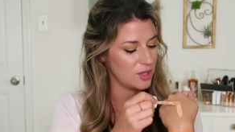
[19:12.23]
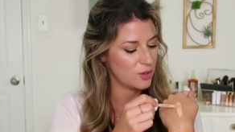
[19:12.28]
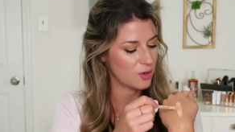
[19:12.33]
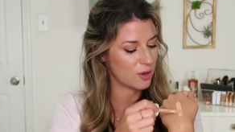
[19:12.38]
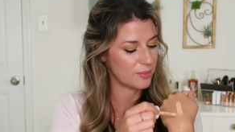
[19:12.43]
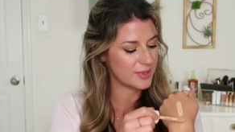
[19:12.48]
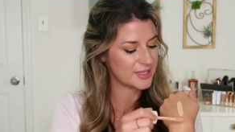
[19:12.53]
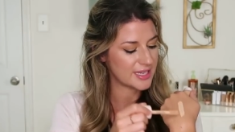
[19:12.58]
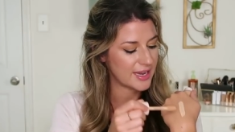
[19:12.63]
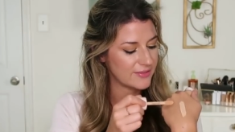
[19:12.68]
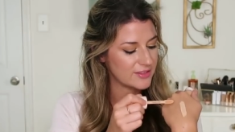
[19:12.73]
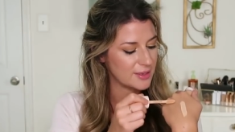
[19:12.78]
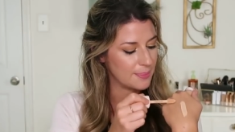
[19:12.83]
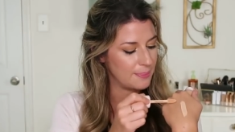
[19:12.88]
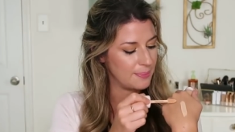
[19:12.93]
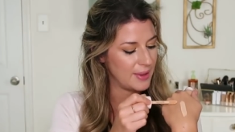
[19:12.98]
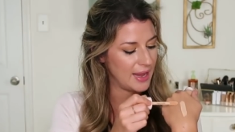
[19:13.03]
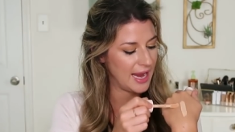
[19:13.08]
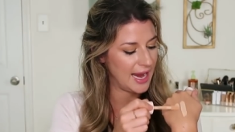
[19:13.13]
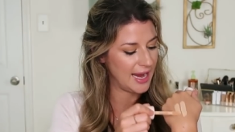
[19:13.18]
You almost have to
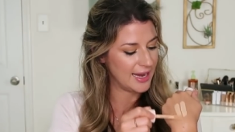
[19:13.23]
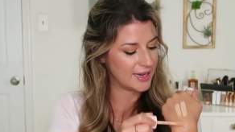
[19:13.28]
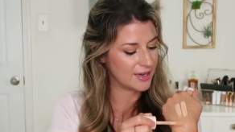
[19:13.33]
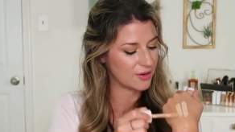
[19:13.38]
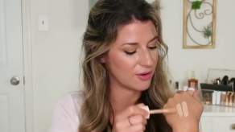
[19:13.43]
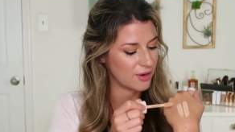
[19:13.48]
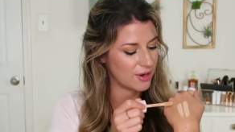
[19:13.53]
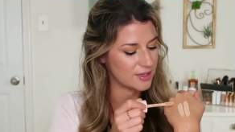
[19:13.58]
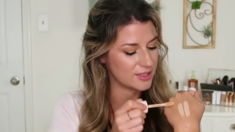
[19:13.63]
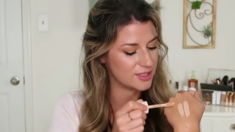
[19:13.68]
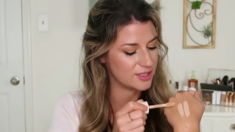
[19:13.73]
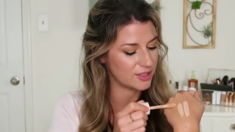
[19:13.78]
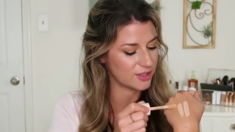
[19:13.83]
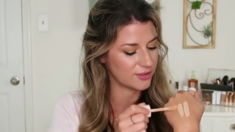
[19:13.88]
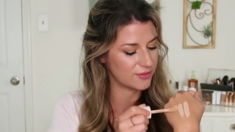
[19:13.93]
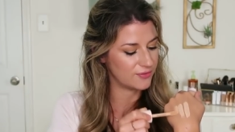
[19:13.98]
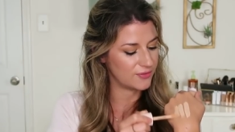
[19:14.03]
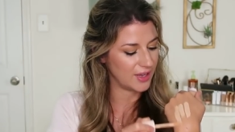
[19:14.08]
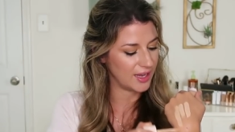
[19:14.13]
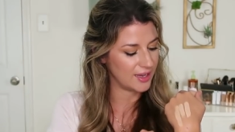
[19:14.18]
paint it onto
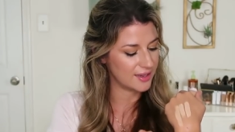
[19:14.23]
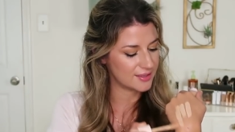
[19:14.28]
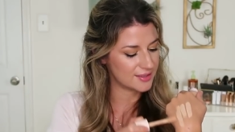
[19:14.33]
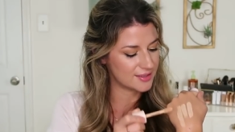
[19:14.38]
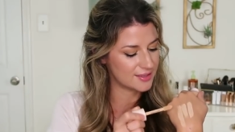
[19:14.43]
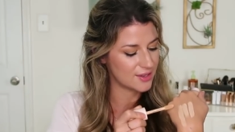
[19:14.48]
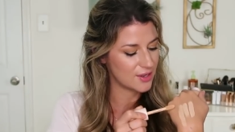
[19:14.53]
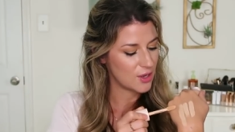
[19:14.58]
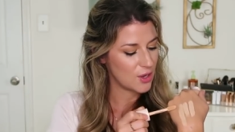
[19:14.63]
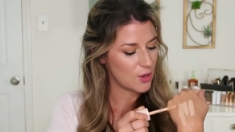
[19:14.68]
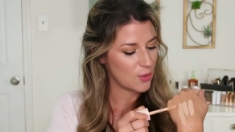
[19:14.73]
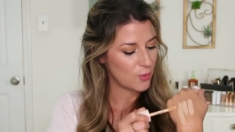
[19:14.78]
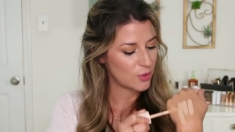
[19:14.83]
your face